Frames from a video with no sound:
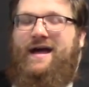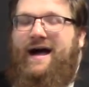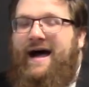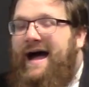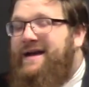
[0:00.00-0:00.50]

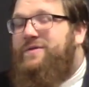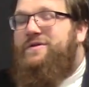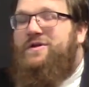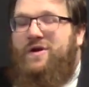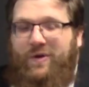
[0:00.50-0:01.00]
I
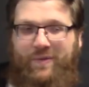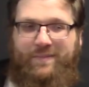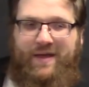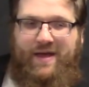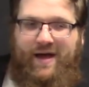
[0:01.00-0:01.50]
don't know.
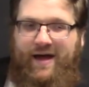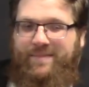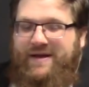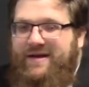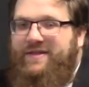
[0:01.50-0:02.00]

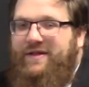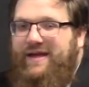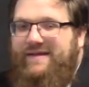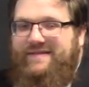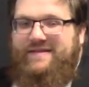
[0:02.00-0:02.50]
But
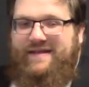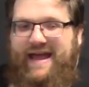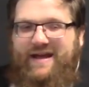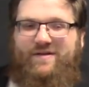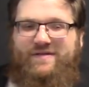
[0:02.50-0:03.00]
nonetheless, this
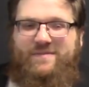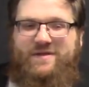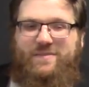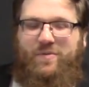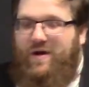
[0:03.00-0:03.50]
angers them
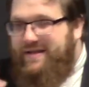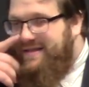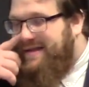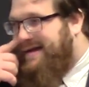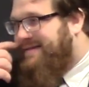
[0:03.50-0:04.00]
to the point
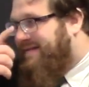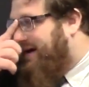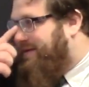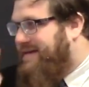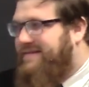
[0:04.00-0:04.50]
that the next
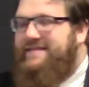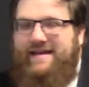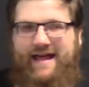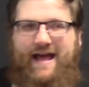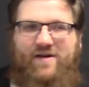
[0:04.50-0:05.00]
time he's
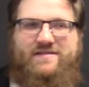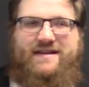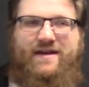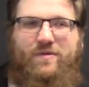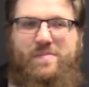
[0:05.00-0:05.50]
sent out
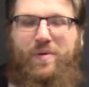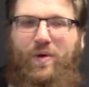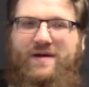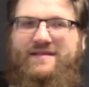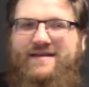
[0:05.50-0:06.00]
to get a
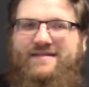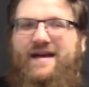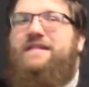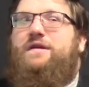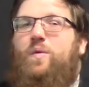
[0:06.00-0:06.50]
report, they
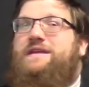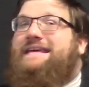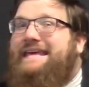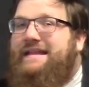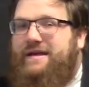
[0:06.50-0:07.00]
decide they're going to
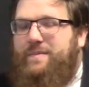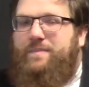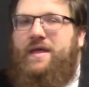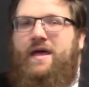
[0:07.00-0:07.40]
kill him.